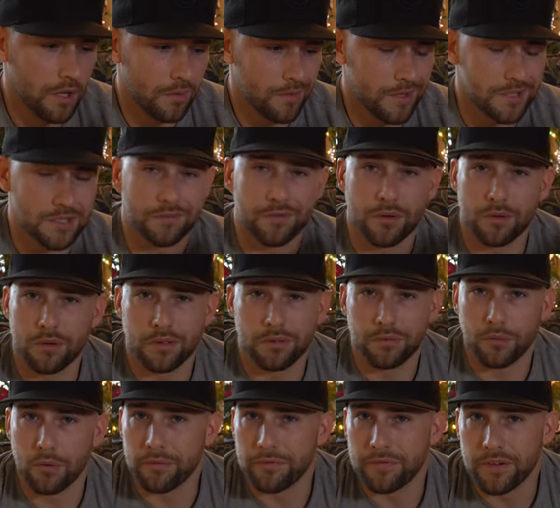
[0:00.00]
Because if you only
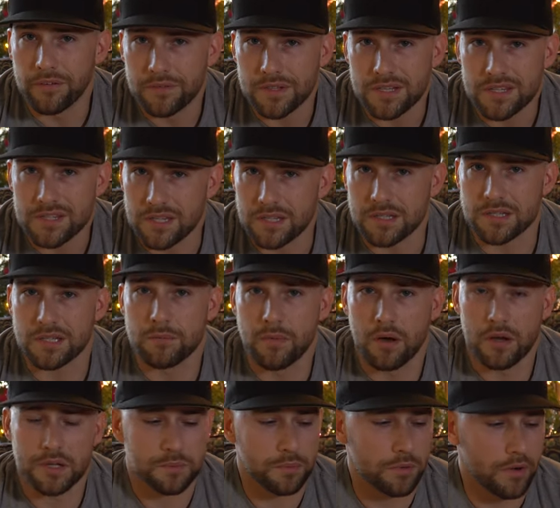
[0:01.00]
throw fifty, sixty
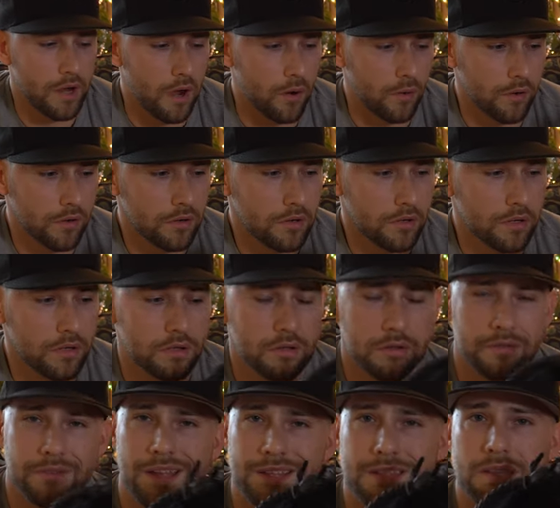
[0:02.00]
miles per hour,
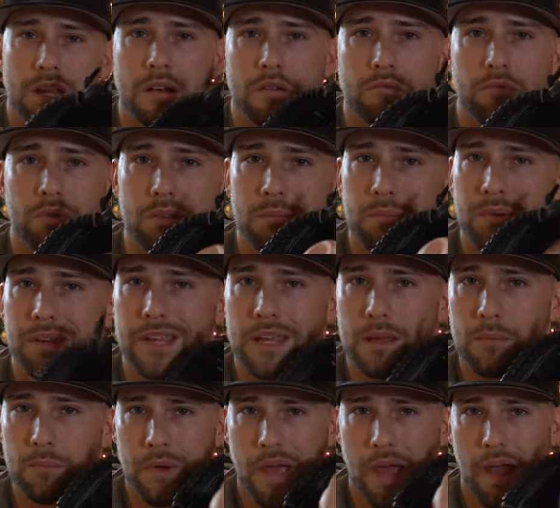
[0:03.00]
that's not a really big
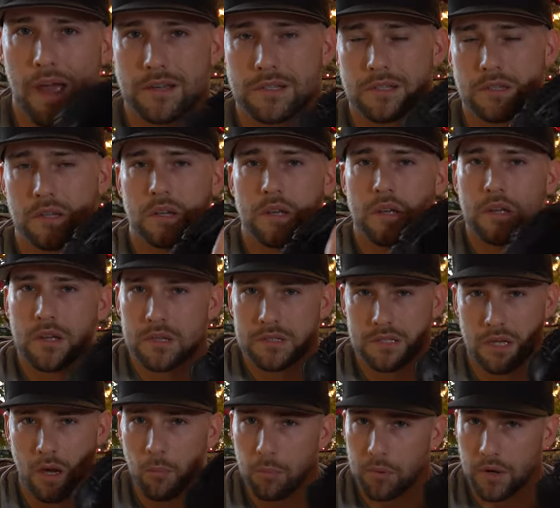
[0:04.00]
impact
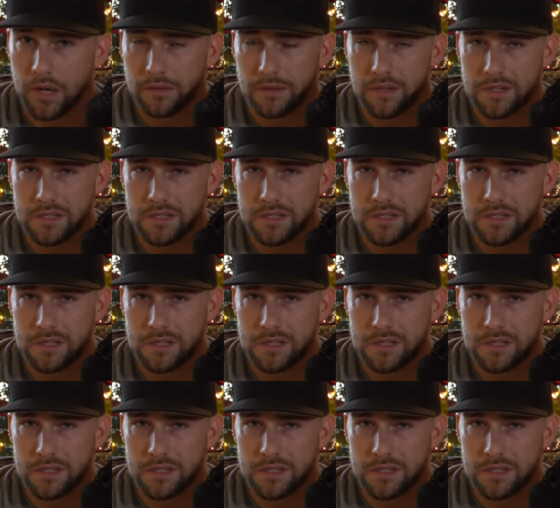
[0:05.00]
to help break